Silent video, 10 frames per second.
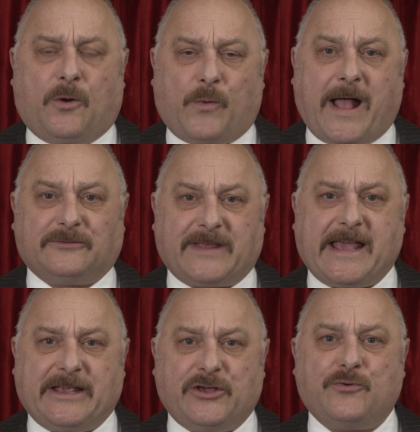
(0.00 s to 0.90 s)
Well,
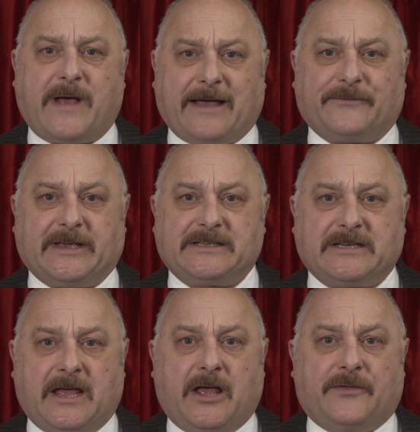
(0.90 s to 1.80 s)
there you have
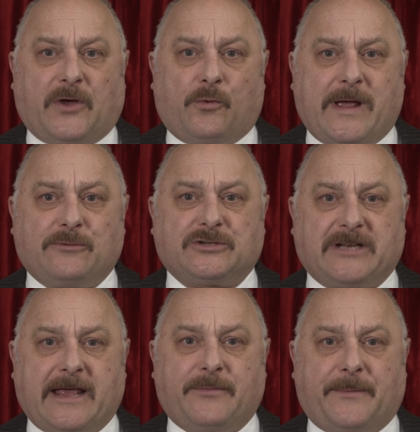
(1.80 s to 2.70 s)
it. The Welsh
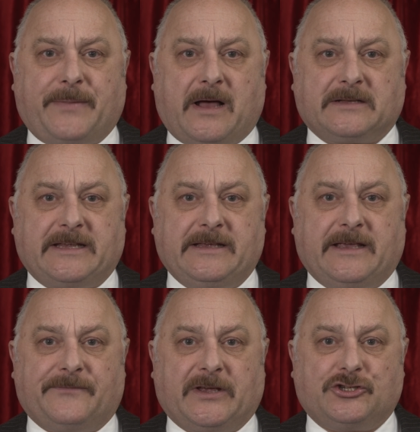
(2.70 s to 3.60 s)
Labour Party
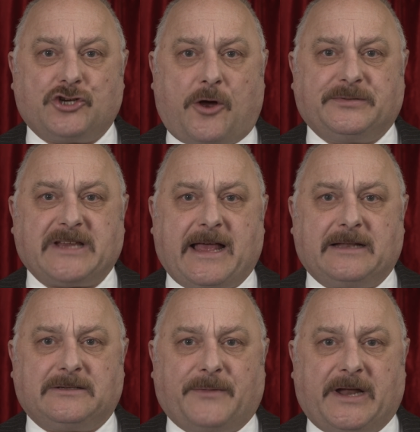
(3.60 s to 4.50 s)
giving jobs
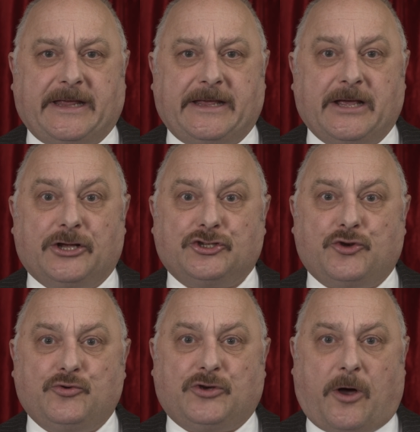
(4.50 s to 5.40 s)
and money
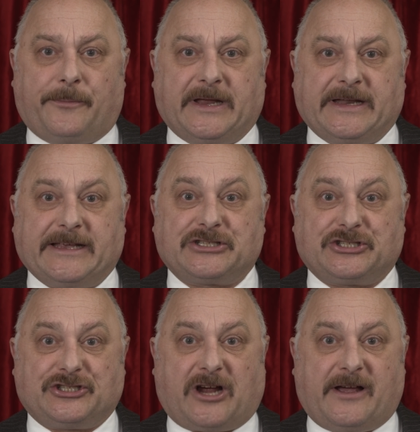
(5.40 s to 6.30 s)
to
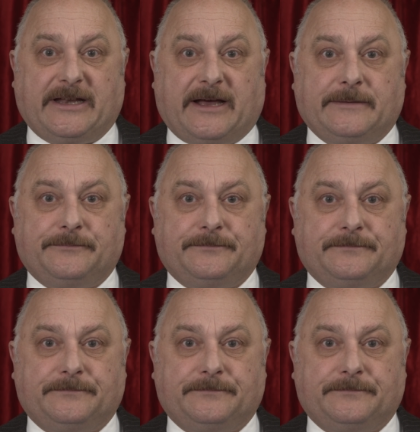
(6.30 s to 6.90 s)
communist China.